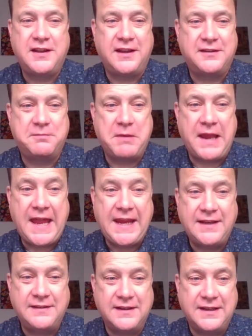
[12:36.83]

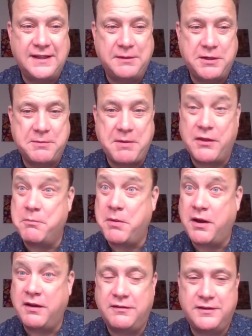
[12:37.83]
explained a little bit about the
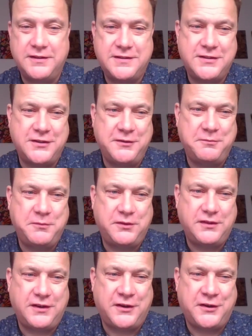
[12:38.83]
pirate
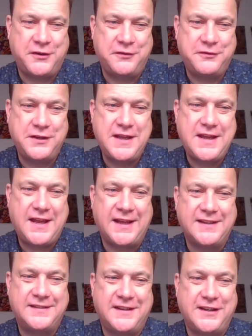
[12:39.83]
tombs of
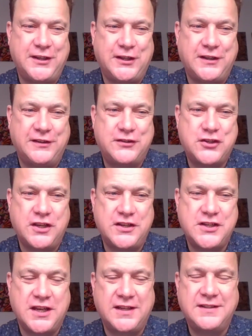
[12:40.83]
St. Nicholas
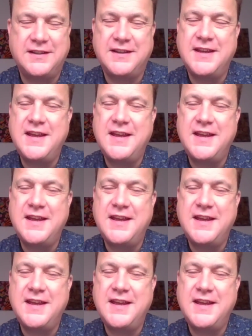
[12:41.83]
Churchyard.